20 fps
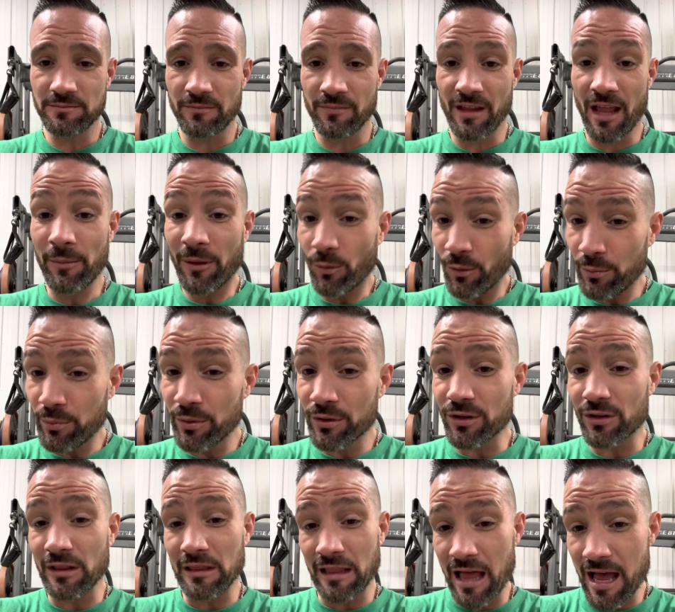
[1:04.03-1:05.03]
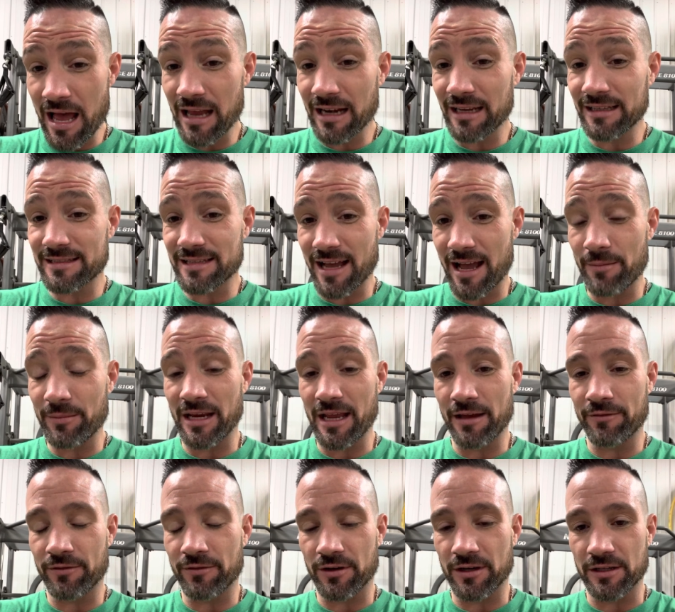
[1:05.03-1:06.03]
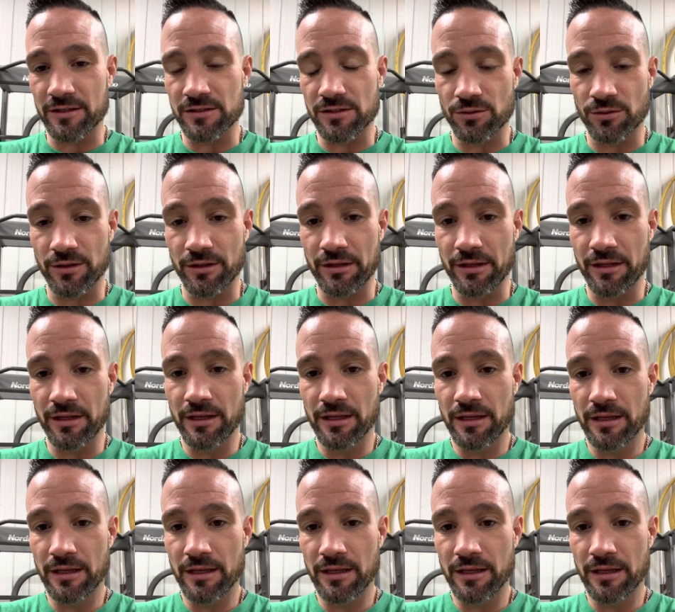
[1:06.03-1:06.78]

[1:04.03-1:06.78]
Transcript: I mean, we put a lot of time and effort into it.